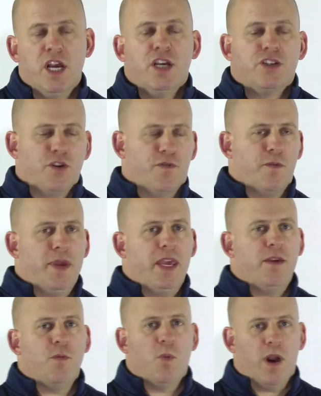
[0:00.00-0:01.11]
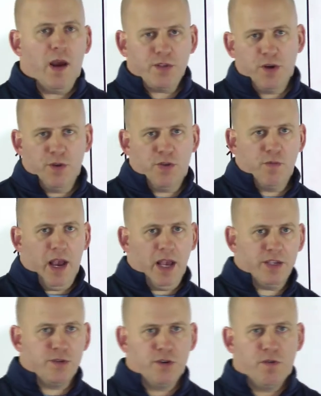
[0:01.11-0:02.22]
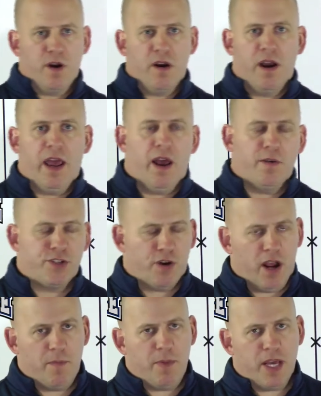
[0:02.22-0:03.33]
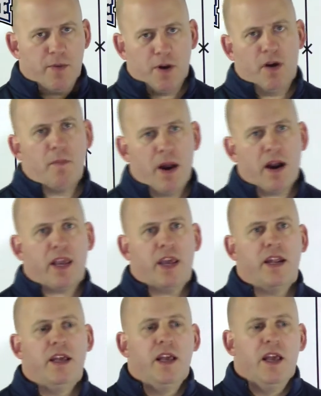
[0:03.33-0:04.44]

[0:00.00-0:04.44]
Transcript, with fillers: So for me, when I was going through my high school career and I was trying to become an All-American,